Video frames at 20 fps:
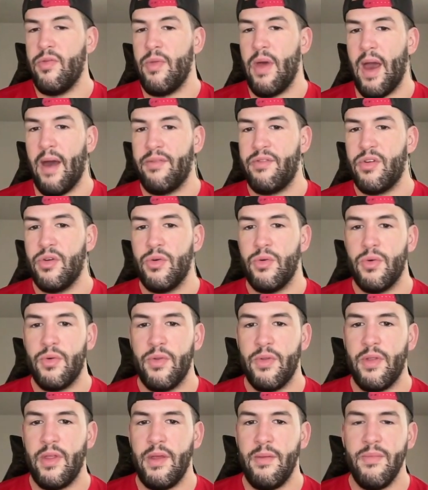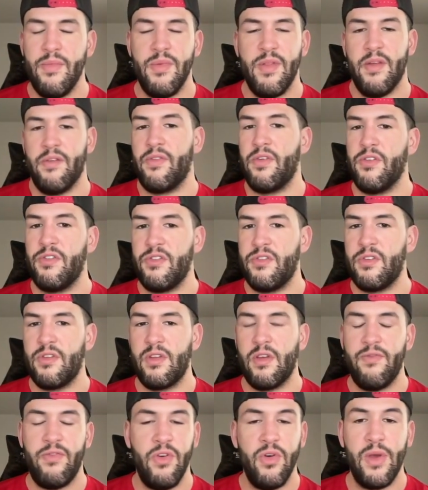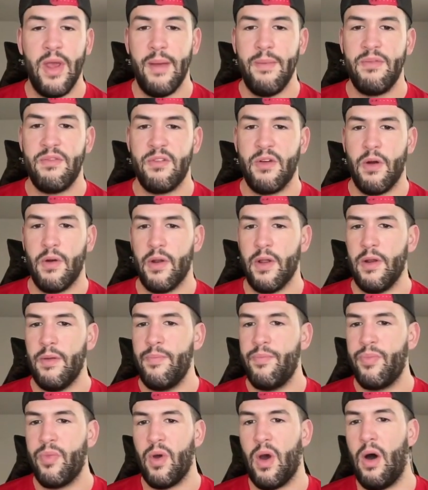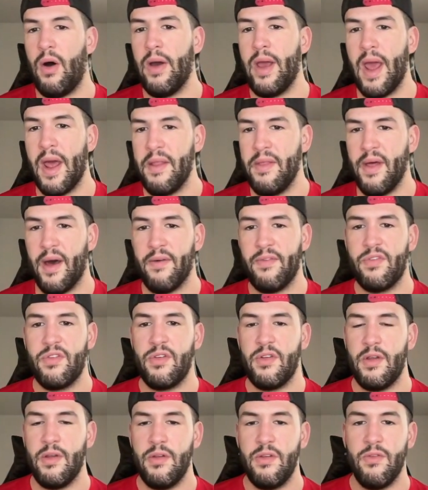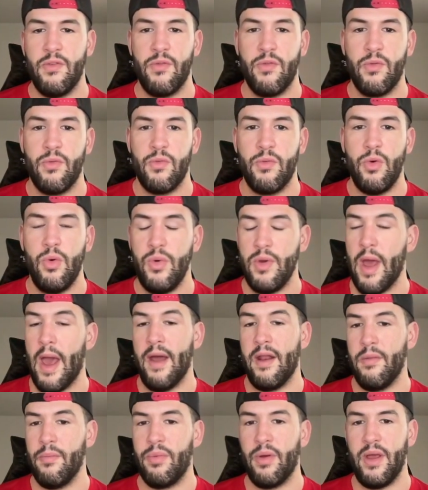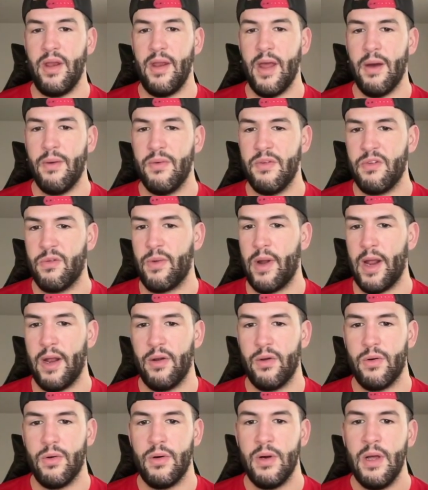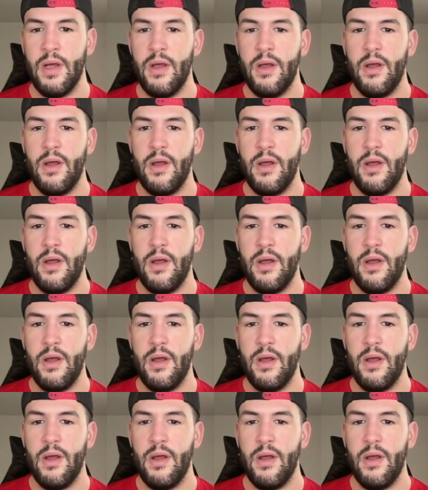after the first few games started, all I had left who hadn't played yet was Randall,